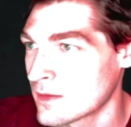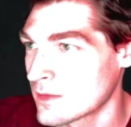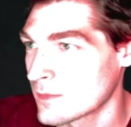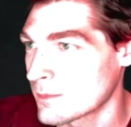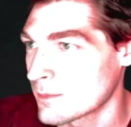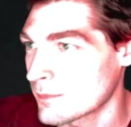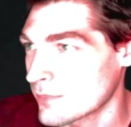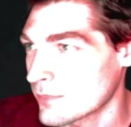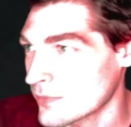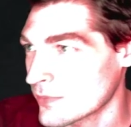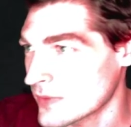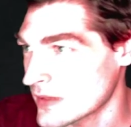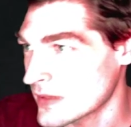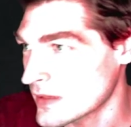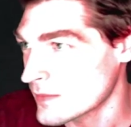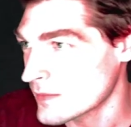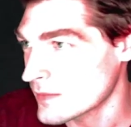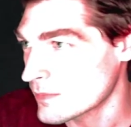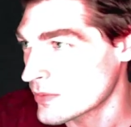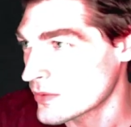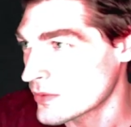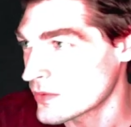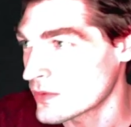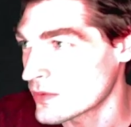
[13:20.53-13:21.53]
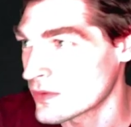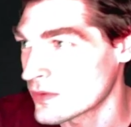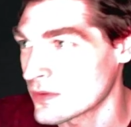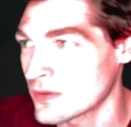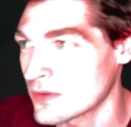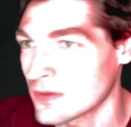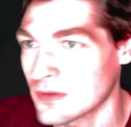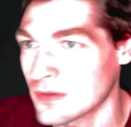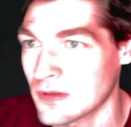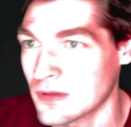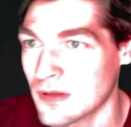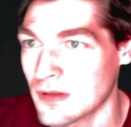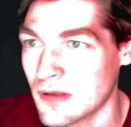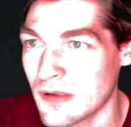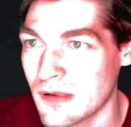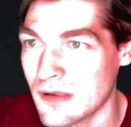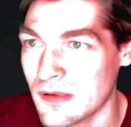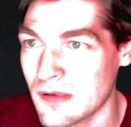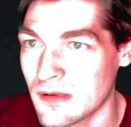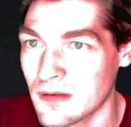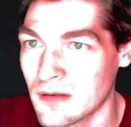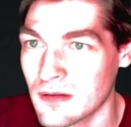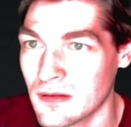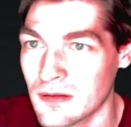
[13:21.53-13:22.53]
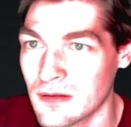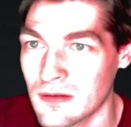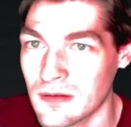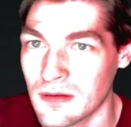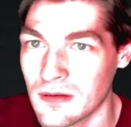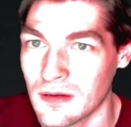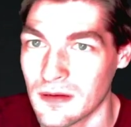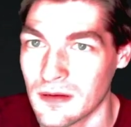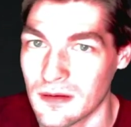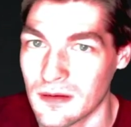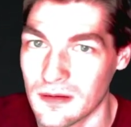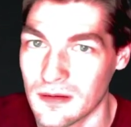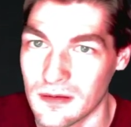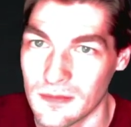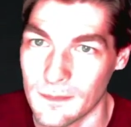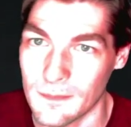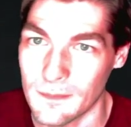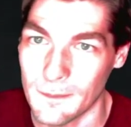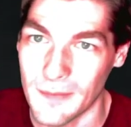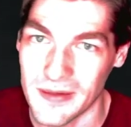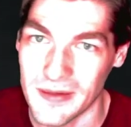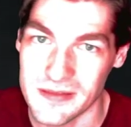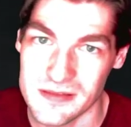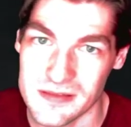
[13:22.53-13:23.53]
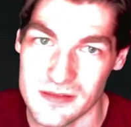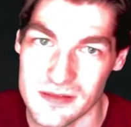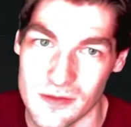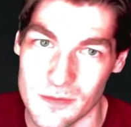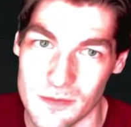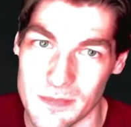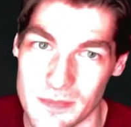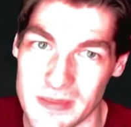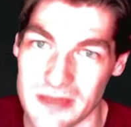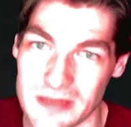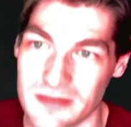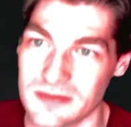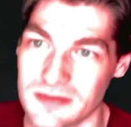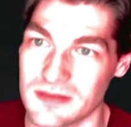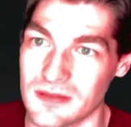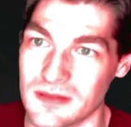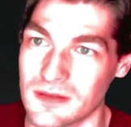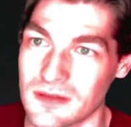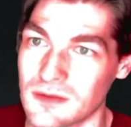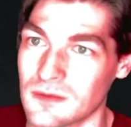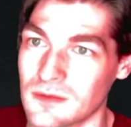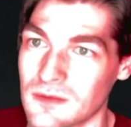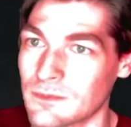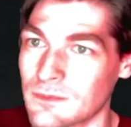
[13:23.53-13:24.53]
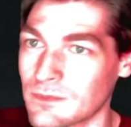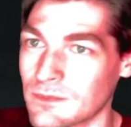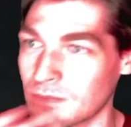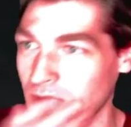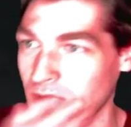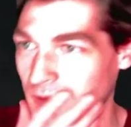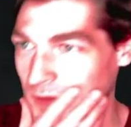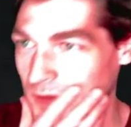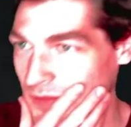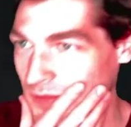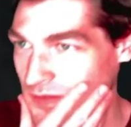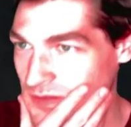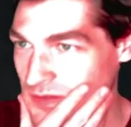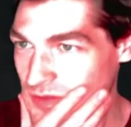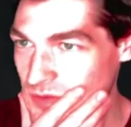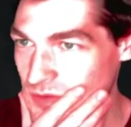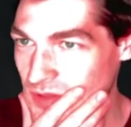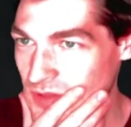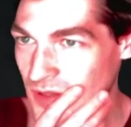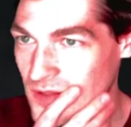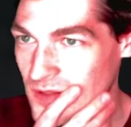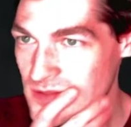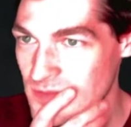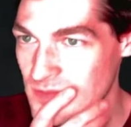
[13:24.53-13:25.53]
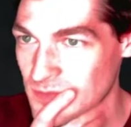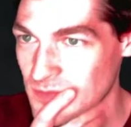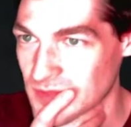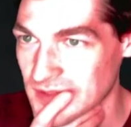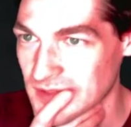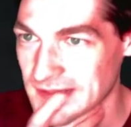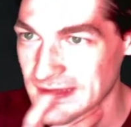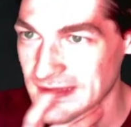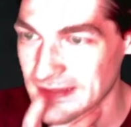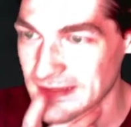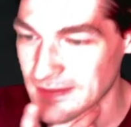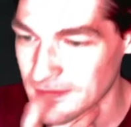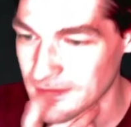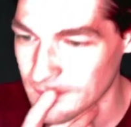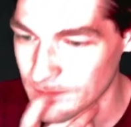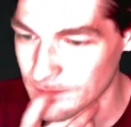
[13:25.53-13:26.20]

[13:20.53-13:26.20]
Breeding Pool, Mightstone, Meekstone are the 2 cards I'm looking at.